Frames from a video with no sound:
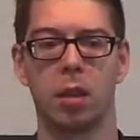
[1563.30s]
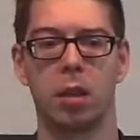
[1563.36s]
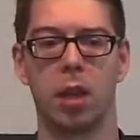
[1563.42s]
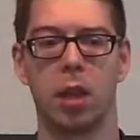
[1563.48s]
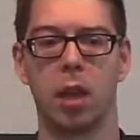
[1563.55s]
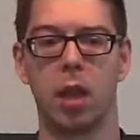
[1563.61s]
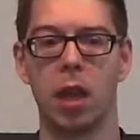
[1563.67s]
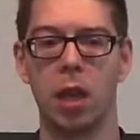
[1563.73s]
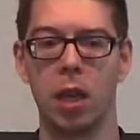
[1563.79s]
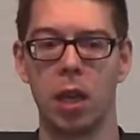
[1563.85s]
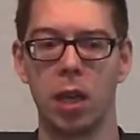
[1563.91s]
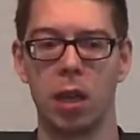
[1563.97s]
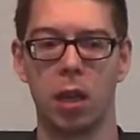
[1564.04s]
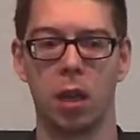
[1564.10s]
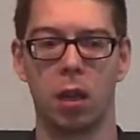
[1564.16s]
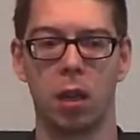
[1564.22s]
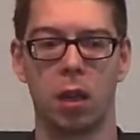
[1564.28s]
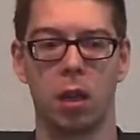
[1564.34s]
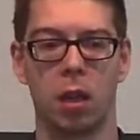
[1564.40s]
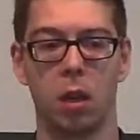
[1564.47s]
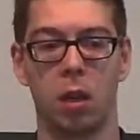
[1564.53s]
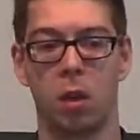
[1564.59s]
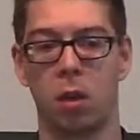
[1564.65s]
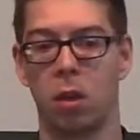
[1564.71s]
he
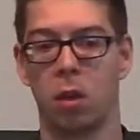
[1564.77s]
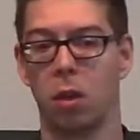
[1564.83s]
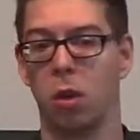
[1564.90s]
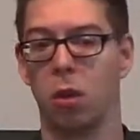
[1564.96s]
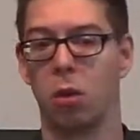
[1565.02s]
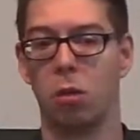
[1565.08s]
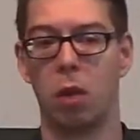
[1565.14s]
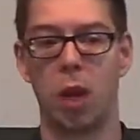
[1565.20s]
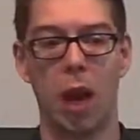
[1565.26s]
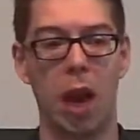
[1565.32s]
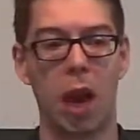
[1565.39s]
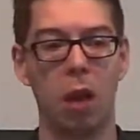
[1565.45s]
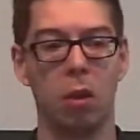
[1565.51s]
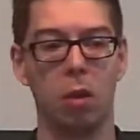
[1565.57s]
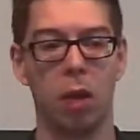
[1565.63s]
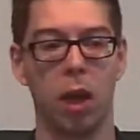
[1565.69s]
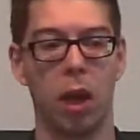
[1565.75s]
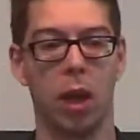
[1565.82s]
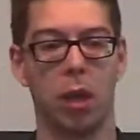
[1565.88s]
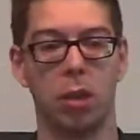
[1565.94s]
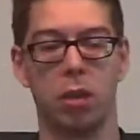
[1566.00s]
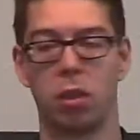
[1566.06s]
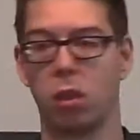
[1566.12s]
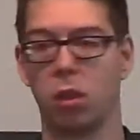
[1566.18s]
went out
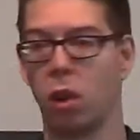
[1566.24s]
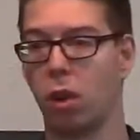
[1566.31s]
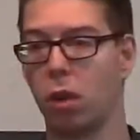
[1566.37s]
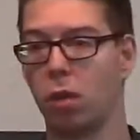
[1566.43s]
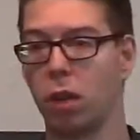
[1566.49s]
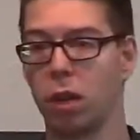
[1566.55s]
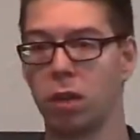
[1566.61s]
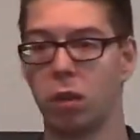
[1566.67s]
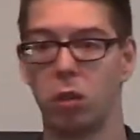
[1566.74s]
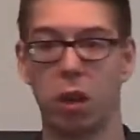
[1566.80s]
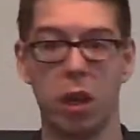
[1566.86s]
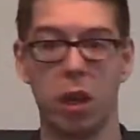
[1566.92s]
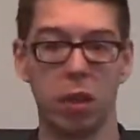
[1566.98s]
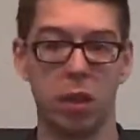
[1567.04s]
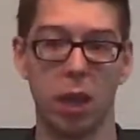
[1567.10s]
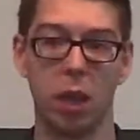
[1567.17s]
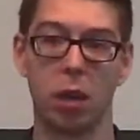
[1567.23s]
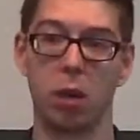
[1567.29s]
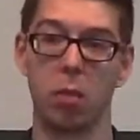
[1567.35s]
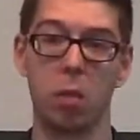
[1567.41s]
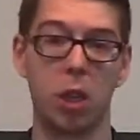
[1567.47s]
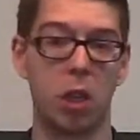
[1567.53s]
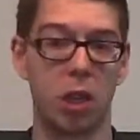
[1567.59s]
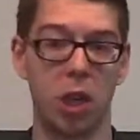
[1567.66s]
and served as a translator,
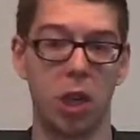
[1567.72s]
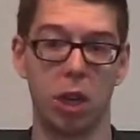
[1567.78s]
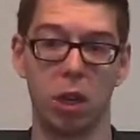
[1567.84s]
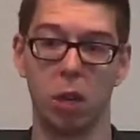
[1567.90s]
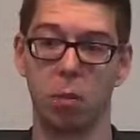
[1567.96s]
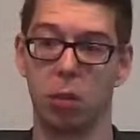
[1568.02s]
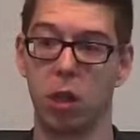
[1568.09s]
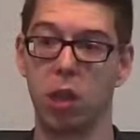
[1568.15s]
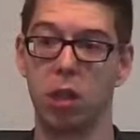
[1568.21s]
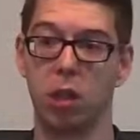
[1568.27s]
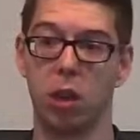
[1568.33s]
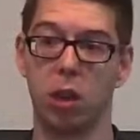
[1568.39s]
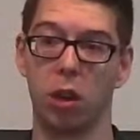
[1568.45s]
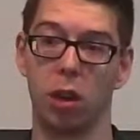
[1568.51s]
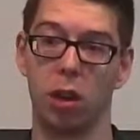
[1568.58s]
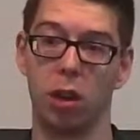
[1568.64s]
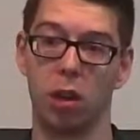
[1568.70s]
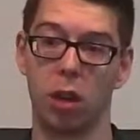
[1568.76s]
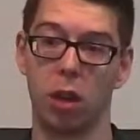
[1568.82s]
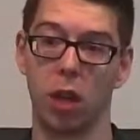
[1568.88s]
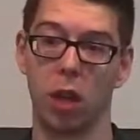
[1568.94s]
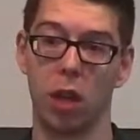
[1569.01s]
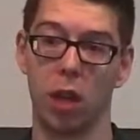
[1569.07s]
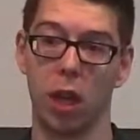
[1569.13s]
missionary, preacher
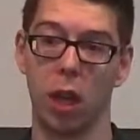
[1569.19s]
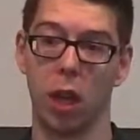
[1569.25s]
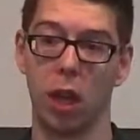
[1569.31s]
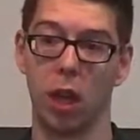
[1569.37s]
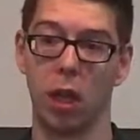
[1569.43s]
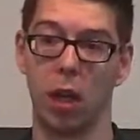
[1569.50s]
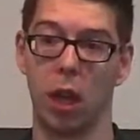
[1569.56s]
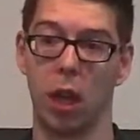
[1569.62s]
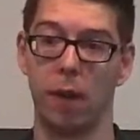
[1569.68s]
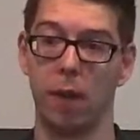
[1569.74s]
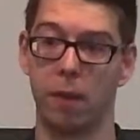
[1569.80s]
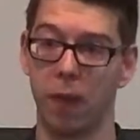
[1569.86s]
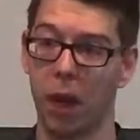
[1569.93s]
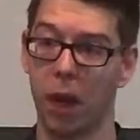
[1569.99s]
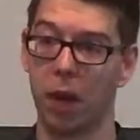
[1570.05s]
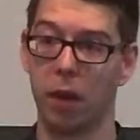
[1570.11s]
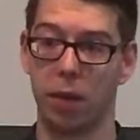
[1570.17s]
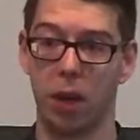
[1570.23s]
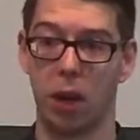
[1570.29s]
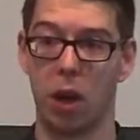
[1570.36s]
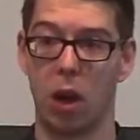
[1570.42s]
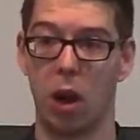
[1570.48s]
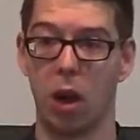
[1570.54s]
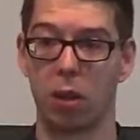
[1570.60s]
in a very, very
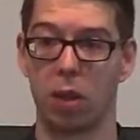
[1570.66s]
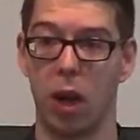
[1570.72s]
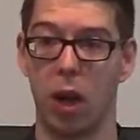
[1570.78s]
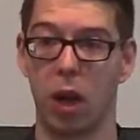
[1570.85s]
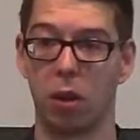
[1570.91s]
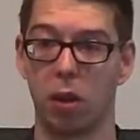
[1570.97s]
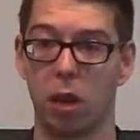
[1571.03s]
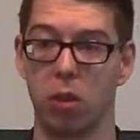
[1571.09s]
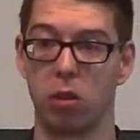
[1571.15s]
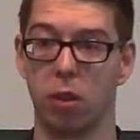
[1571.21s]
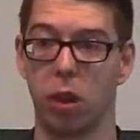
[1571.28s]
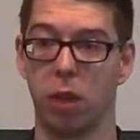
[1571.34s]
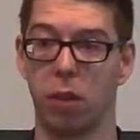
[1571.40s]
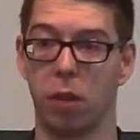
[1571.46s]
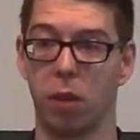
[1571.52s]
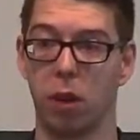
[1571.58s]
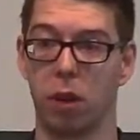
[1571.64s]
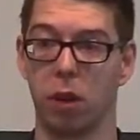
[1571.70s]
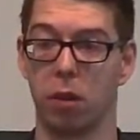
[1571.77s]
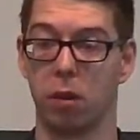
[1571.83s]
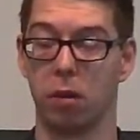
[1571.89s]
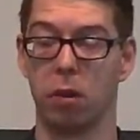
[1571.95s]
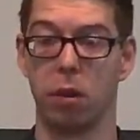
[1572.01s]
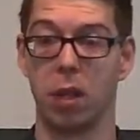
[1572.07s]
hostile country for
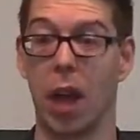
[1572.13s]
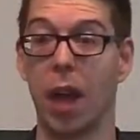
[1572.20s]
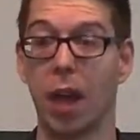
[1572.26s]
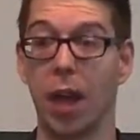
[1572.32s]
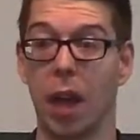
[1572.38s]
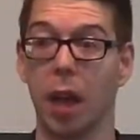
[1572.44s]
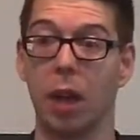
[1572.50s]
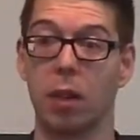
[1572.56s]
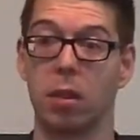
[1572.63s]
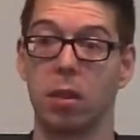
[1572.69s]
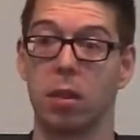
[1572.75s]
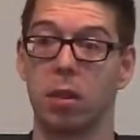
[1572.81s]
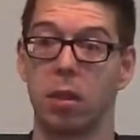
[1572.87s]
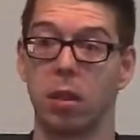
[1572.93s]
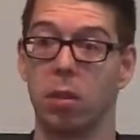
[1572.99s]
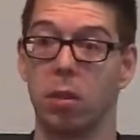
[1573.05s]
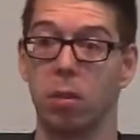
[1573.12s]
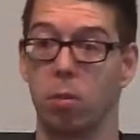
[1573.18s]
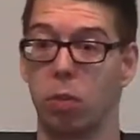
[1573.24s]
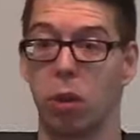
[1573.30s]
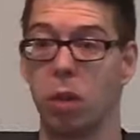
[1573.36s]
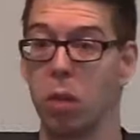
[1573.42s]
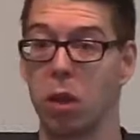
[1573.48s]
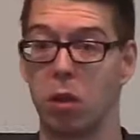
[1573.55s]
decades,
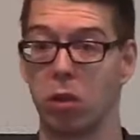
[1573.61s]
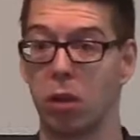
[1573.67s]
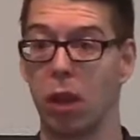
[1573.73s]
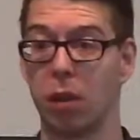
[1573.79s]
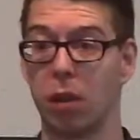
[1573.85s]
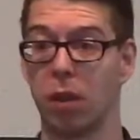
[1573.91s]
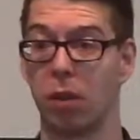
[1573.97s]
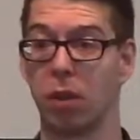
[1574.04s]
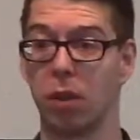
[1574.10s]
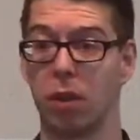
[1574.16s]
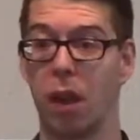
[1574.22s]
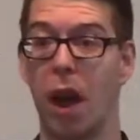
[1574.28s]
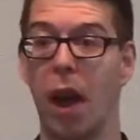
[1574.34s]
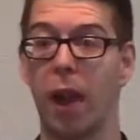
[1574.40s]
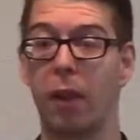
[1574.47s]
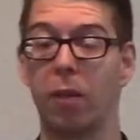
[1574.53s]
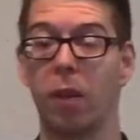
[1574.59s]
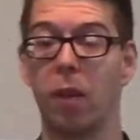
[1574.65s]
pretty much the rest of his life.